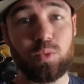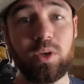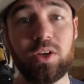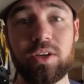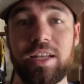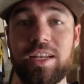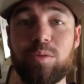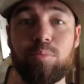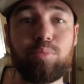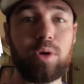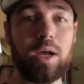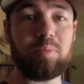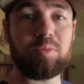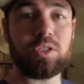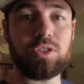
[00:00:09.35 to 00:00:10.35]
We are getting
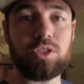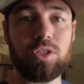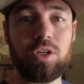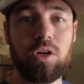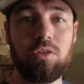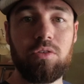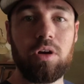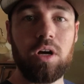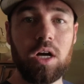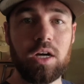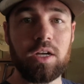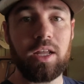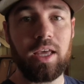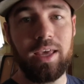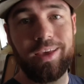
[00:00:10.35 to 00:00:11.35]
prepped to go
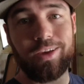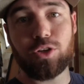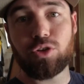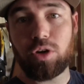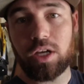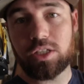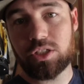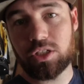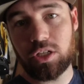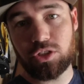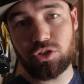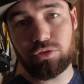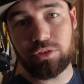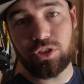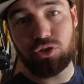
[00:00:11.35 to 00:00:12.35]
on a
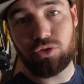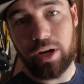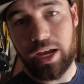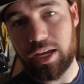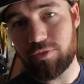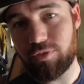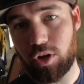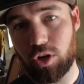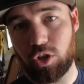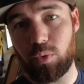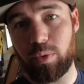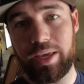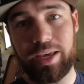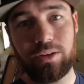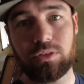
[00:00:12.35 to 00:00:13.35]
cross-country drive all the
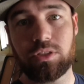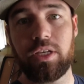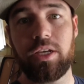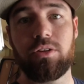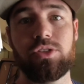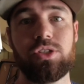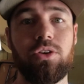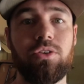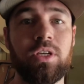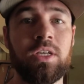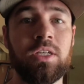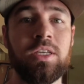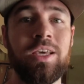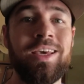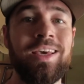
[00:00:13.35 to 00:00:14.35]
way out to Arizona,